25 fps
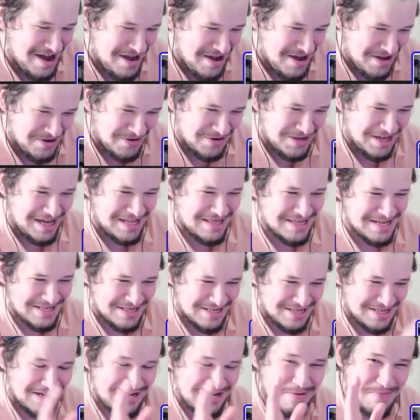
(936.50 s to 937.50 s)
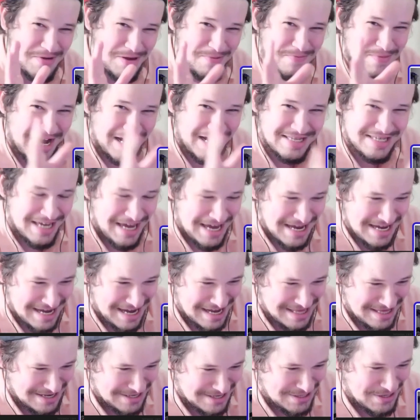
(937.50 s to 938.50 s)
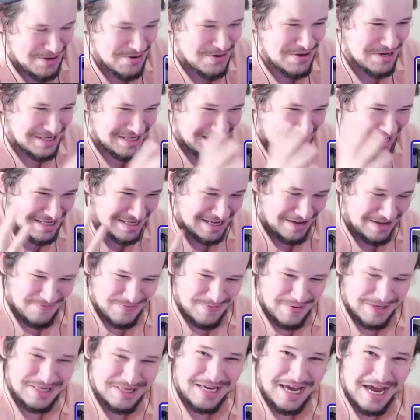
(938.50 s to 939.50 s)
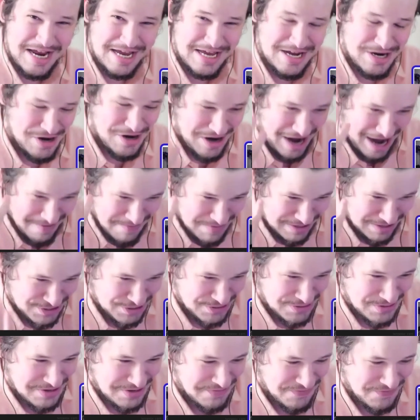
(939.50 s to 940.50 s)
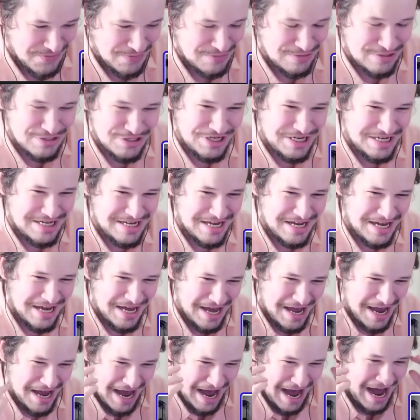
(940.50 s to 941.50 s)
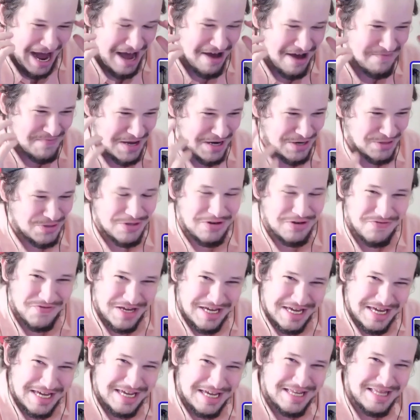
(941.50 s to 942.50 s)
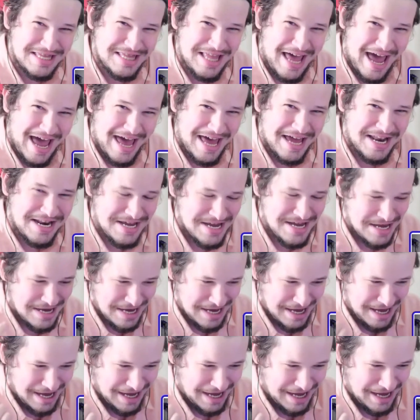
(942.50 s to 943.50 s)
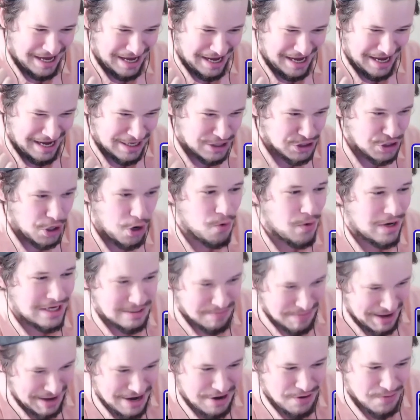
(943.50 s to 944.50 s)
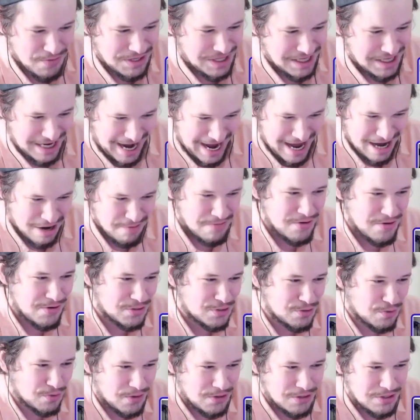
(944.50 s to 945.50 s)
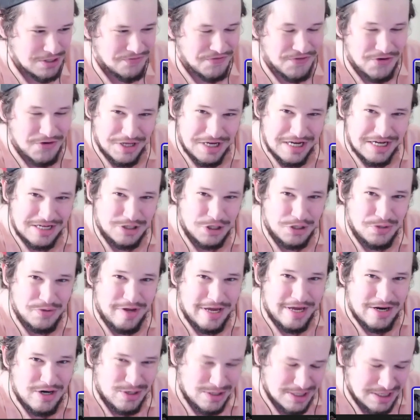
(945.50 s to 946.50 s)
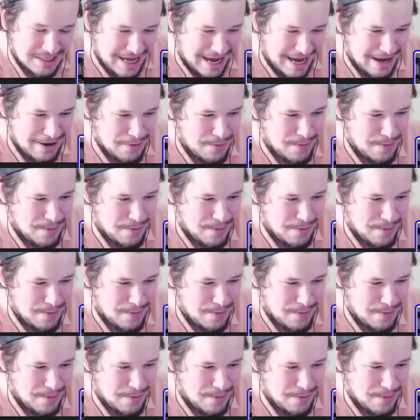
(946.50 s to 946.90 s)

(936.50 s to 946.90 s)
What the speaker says: Okay, this is going to be my take on this, though, because as I've been saying here, I've been shooting Fuji. I have been living in that it's always better with an Atomos world for like 2 years now.